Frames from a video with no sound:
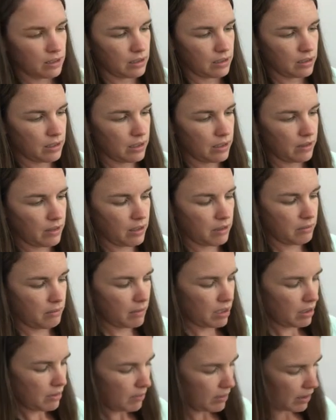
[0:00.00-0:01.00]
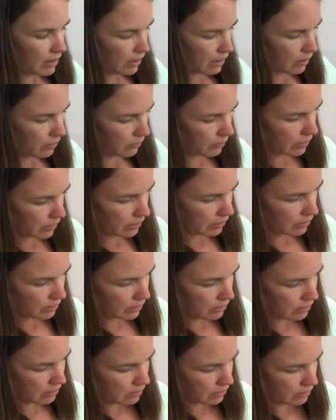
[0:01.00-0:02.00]
and then maybe I will,
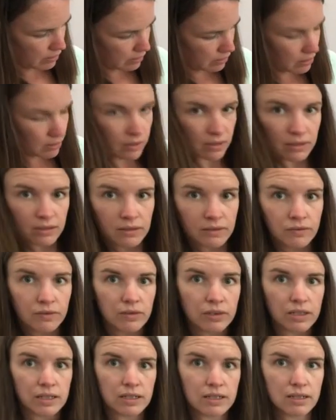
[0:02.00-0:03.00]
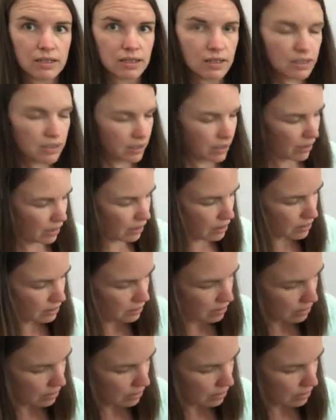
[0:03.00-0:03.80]
you can see that,